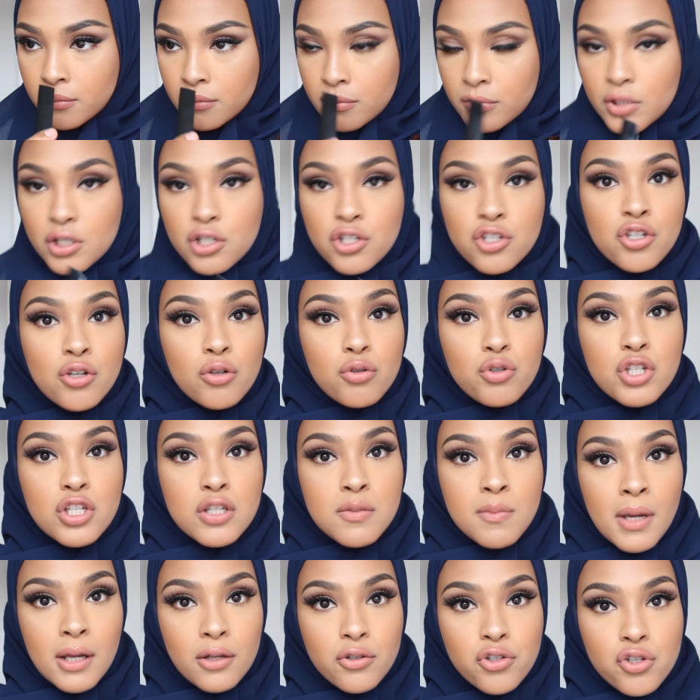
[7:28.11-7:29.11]
there's no
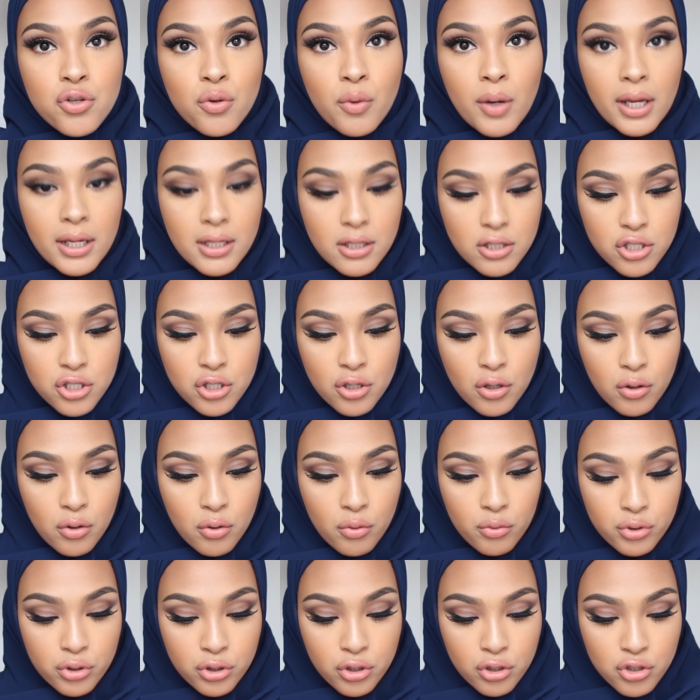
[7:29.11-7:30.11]
smell to it,
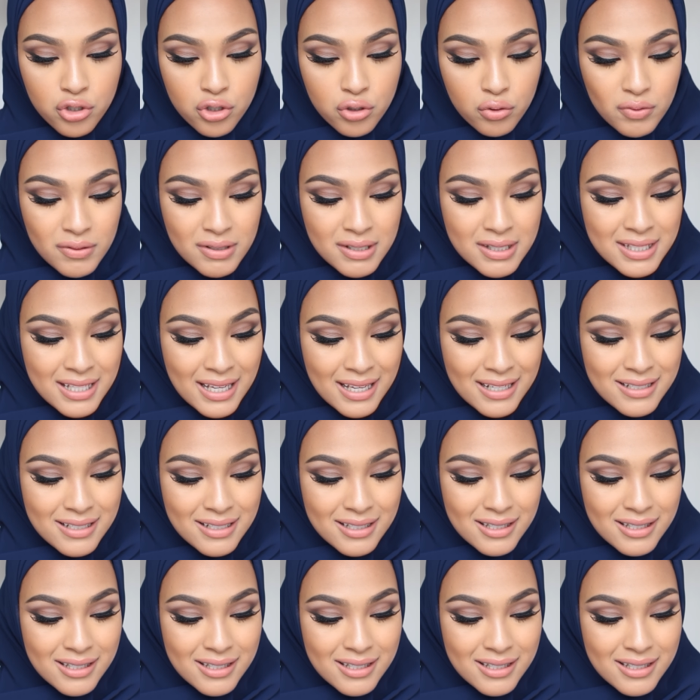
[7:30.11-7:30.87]
so there's no scent.